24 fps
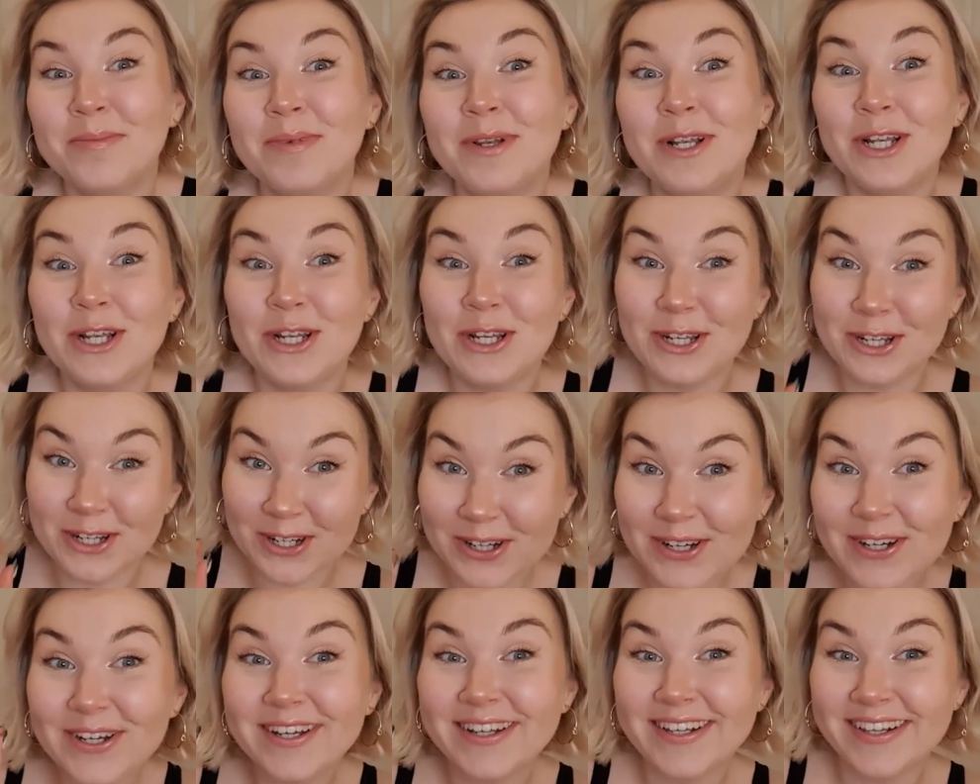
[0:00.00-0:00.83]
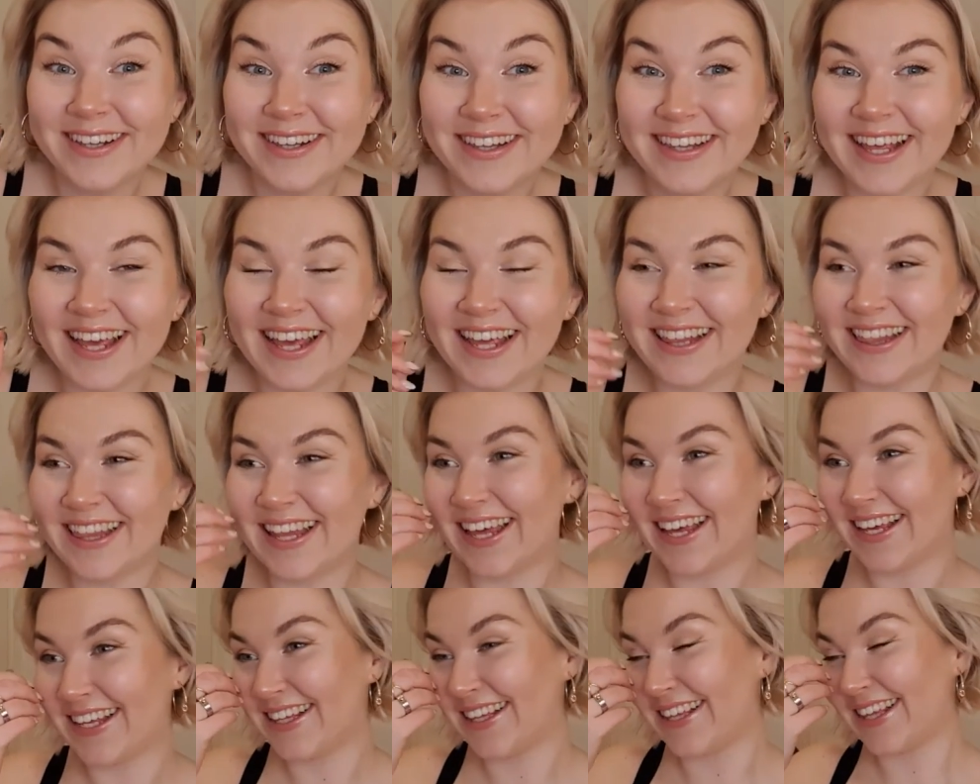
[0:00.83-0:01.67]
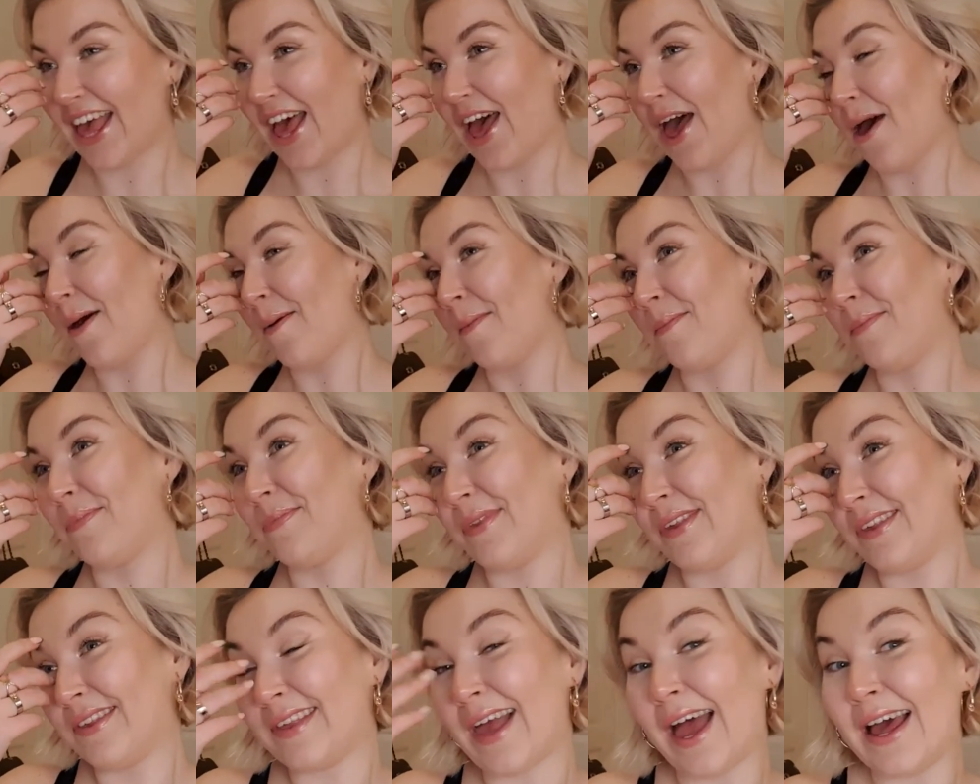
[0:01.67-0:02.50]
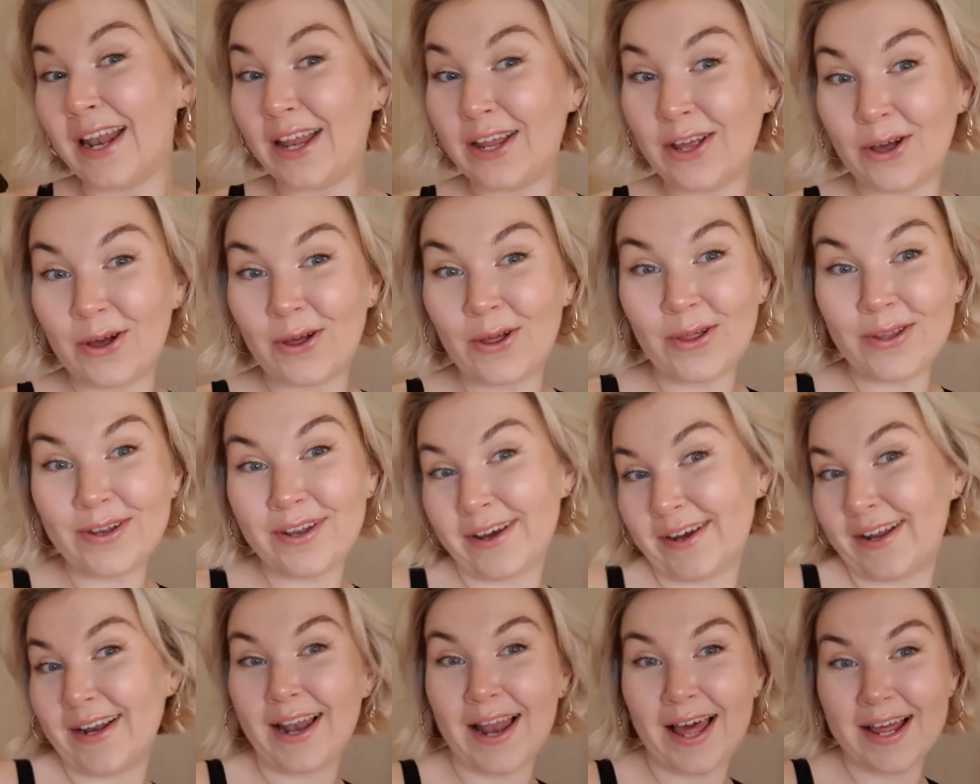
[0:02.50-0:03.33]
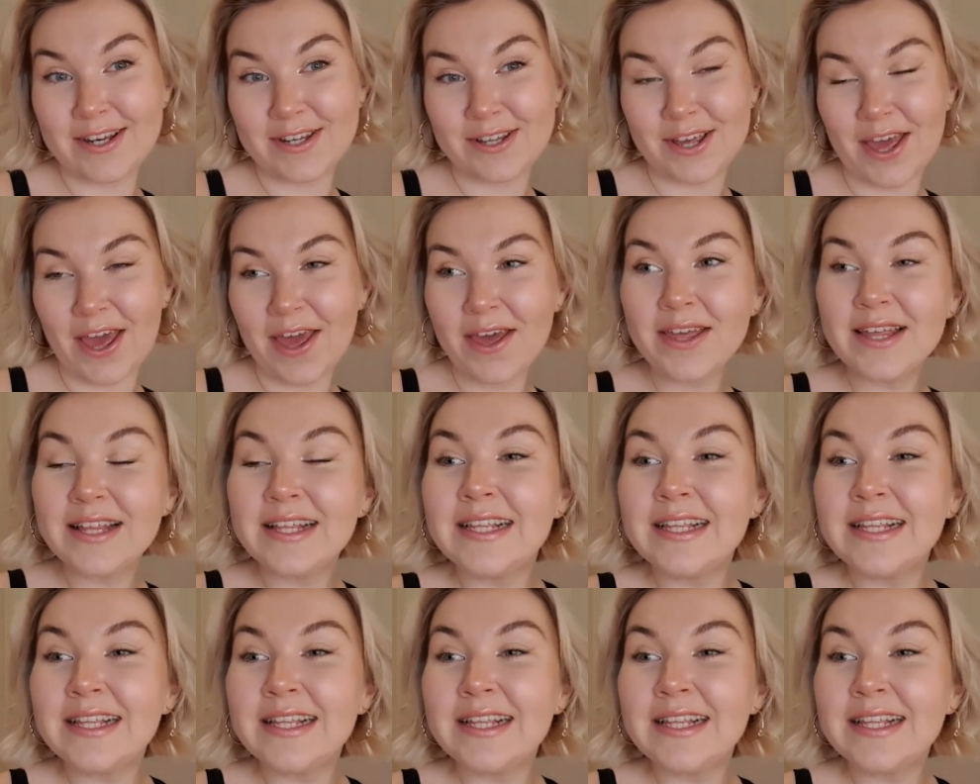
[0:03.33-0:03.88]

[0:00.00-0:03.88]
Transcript: looks in this um, styling haul, I'm not gonna lie to you.